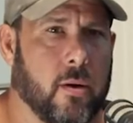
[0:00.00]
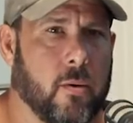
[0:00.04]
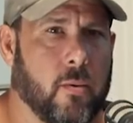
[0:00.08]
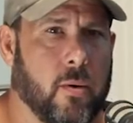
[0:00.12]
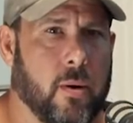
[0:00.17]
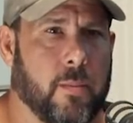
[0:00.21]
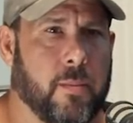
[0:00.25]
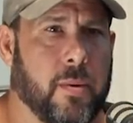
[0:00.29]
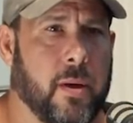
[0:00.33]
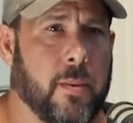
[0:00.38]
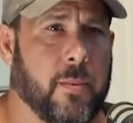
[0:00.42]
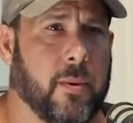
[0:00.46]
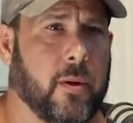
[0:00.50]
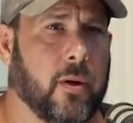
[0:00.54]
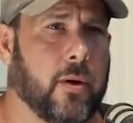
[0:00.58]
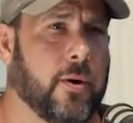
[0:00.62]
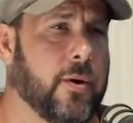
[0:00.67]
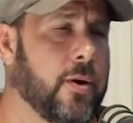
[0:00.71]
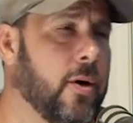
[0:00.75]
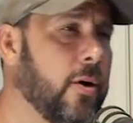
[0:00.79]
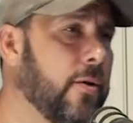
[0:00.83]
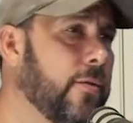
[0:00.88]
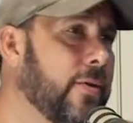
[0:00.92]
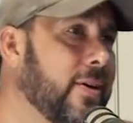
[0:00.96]
when people are
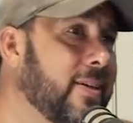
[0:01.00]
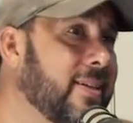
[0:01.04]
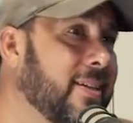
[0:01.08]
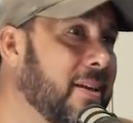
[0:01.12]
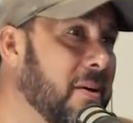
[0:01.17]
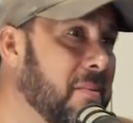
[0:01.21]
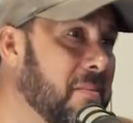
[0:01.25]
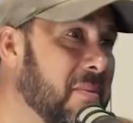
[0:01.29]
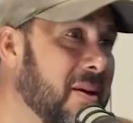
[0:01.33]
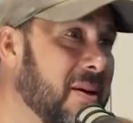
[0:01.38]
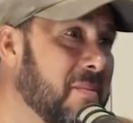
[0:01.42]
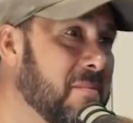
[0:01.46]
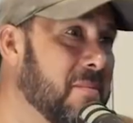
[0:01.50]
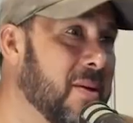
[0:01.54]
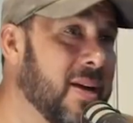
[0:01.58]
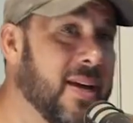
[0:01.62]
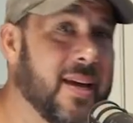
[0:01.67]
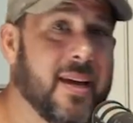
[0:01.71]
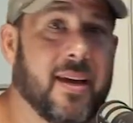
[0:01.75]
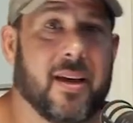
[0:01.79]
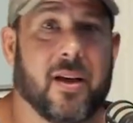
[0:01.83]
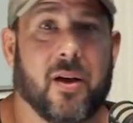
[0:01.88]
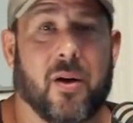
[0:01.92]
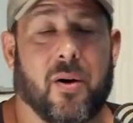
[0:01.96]
nervous to meet
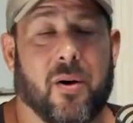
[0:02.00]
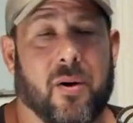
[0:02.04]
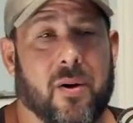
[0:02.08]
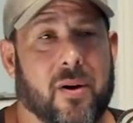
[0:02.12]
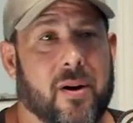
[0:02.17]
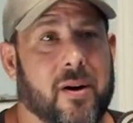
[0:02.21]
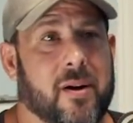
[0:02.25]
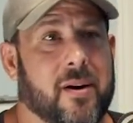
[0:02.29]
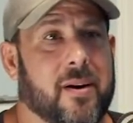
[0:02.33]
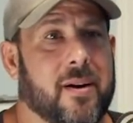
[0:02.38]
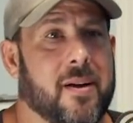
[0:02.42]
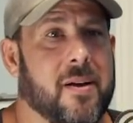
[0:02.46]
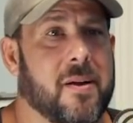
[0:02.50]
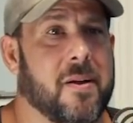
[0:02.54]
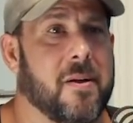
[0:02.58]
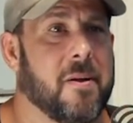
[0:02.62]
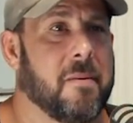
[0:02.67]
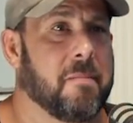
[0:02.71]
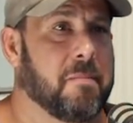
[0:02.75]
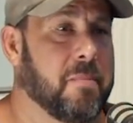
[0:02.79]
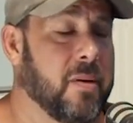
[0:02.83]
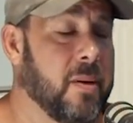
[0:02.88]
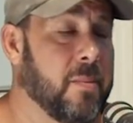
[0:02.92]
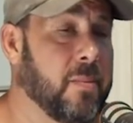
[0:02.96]
me, or
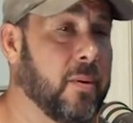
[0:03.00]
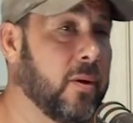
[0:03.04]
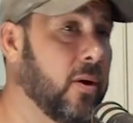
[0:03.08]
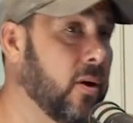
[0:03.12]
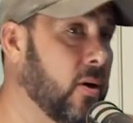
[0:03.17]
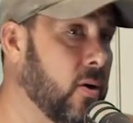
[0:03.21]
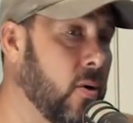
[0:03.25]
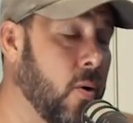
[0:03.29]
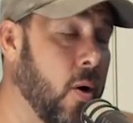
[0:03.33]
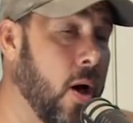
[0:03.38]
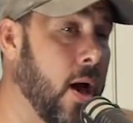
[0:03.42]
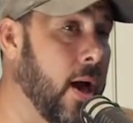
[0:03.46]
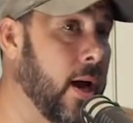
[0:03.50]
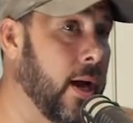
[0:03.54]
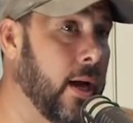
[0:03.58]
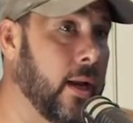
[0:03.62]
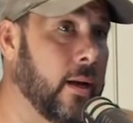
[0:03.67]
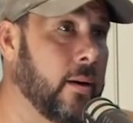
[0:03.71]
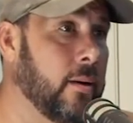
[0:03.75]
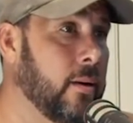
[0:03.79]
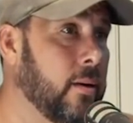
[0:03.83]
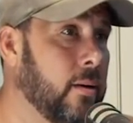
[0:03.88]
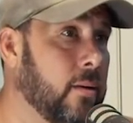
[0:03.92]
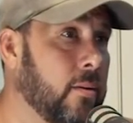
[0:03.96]
people are
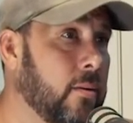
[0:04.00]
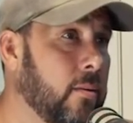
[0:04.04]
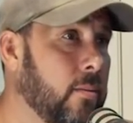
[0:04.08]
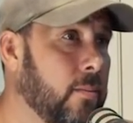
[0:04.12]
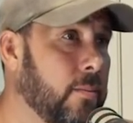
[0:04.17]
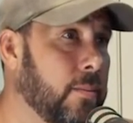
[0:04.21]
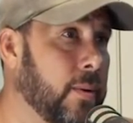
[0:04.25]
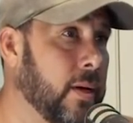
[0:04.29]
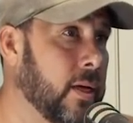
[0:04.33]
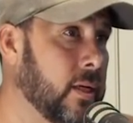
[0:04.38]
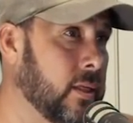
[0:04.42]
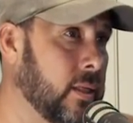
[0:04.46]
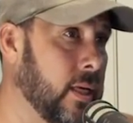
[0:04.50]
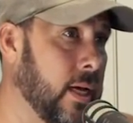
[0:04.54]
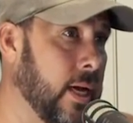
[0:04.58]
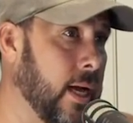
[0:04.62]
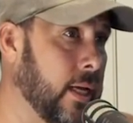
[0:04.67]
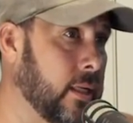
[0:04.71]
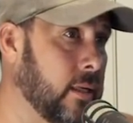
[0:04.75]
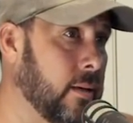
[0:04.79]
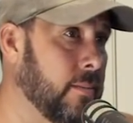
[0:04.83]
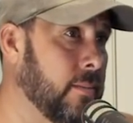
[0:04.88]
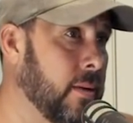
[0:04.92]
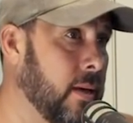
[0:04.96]
crying because they
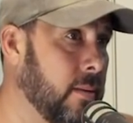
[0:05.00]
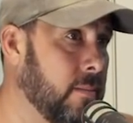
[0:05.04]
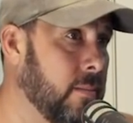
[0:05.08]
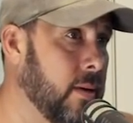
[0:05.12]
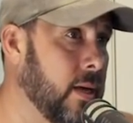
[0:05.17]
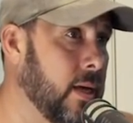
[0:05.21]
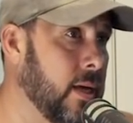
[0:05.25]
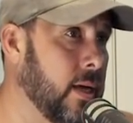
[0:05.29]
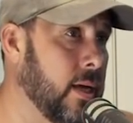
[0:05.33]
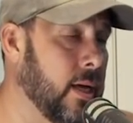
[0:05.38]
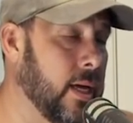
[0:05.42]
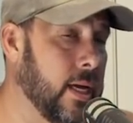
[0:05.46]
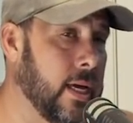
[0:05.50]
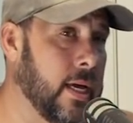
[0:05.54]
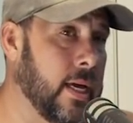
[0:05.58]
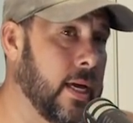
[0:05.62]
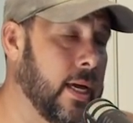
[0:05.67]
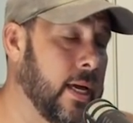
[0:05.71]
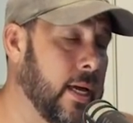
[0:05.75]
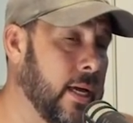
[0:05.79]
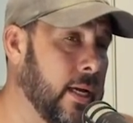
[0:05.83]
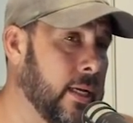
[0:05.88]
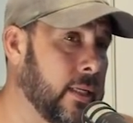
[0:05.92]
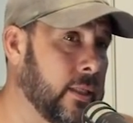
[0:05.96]
got to meet me,
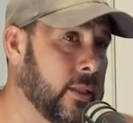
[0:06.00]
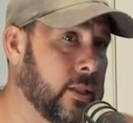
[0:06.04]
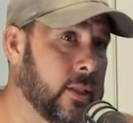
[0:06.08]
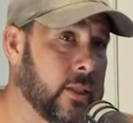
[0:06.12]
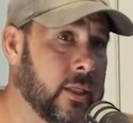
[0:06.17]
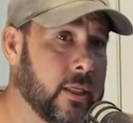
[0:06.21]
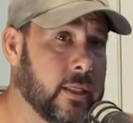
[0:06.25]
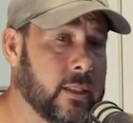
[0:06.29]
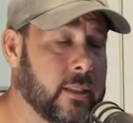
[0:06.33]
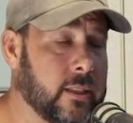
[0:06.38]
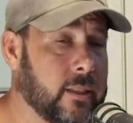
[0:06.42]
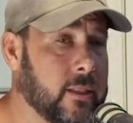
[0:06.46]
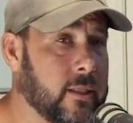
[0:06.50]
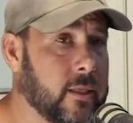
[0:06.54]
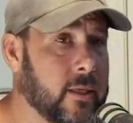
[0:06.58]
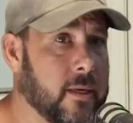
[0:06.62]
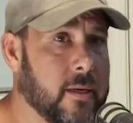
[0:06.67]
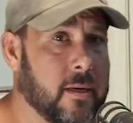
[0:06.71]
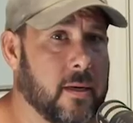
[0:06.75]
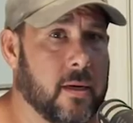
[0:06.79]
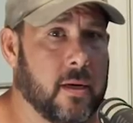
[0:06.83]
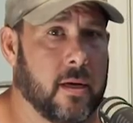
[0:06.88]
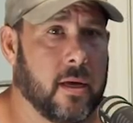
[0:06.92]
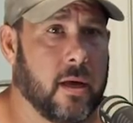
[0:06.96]
it's just
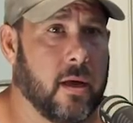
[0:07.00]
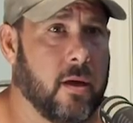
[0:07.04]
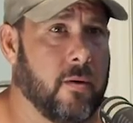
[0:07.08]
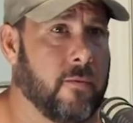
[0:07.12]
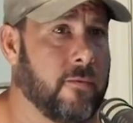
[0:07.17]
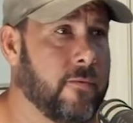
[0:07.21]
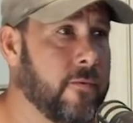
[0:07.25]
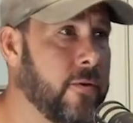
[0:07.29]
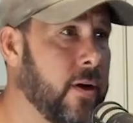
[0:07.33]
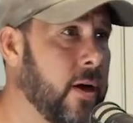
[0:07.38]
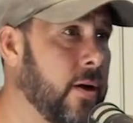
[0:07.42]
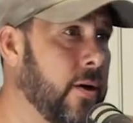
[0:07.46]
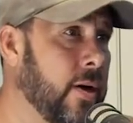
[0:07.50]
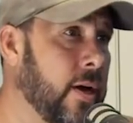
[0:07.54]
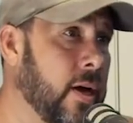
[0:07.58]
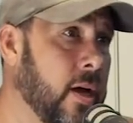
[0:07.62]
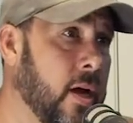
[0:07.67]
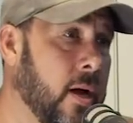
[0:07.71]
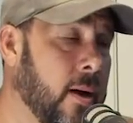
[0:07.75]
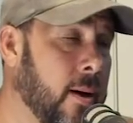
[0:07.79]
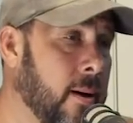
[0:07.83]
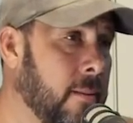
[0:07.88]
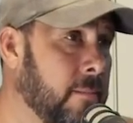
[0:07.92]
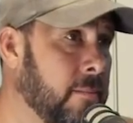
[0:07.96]
a very
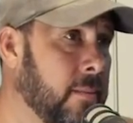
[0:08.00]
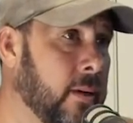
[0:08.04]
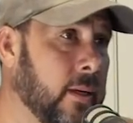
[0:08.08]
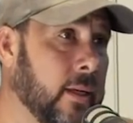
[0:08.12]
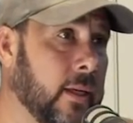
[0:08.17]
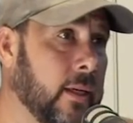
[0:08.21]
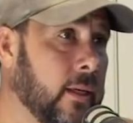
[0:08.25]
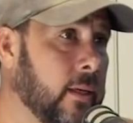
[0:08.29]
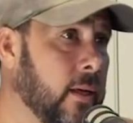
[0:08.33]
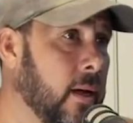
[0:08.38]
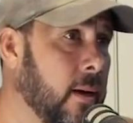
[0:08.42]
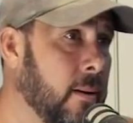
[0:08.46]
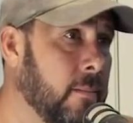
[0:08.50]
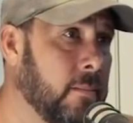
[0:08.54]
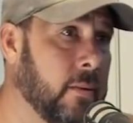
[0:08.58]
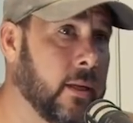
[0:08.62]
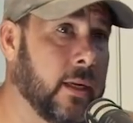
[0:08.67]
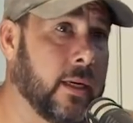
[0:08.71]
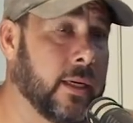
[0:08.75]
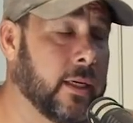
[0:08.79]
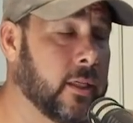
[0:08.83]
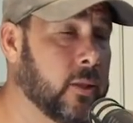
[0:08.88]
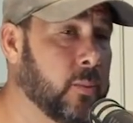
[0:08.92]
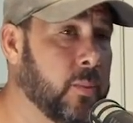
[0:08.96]
humbling
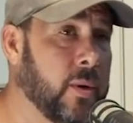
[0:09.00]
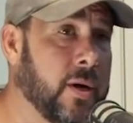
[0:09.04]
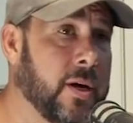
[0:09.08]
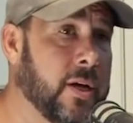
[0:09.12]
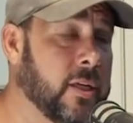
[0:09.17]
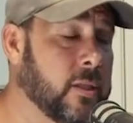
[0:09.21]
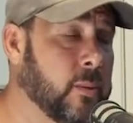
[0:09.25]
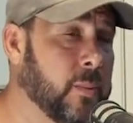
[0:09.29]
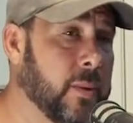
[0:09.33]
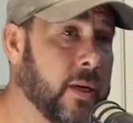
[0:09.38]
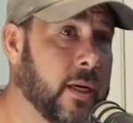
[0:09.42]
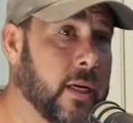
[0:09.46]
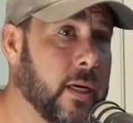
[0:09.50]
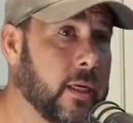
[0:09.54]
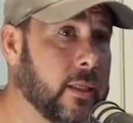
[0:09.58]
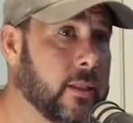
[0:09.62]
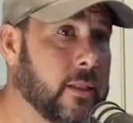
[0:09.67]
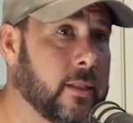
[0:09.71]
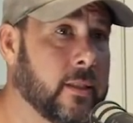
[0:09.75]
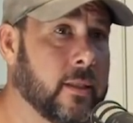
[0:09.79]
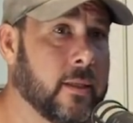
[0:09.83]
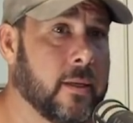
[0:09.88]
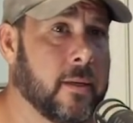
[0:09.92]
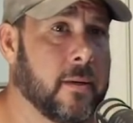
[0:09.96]
experience,
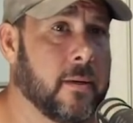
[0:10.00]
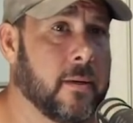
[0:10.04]
because